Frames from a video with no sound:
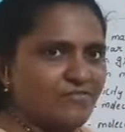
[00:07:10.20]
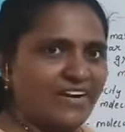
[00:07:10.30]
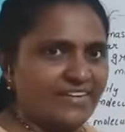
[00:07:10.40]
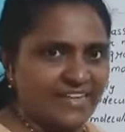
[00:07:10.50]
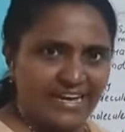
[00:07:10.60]

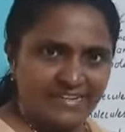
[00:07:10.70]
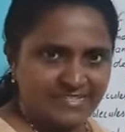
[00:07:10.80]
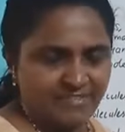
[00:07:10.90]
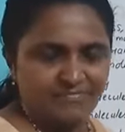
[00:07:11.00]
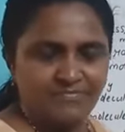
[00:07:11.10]
Find the
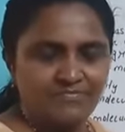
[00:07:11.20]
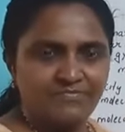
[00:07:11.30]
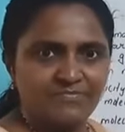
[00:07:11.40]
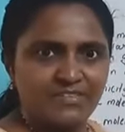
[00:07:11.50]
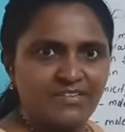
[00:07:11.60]
answer.
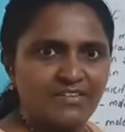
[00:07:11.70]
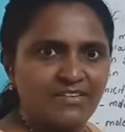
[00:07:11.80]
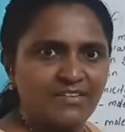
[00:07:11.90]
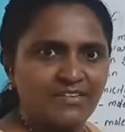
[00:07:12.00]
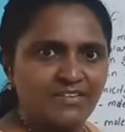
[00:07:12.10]

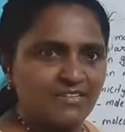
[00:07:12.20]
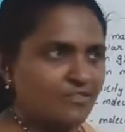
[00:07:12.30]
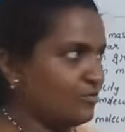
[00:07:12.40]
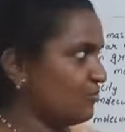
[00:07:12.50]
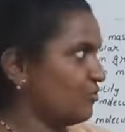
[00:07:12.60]

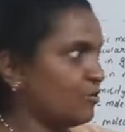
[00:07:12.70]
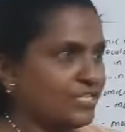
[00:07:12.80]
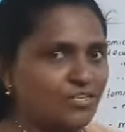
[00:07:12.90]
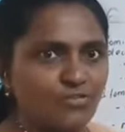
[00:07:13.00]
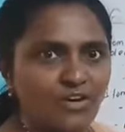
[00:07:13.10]
You note
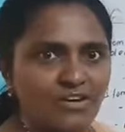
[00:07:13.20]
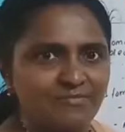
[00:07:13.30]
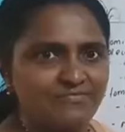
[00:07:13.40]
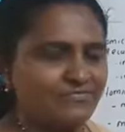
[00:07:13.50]
it down all.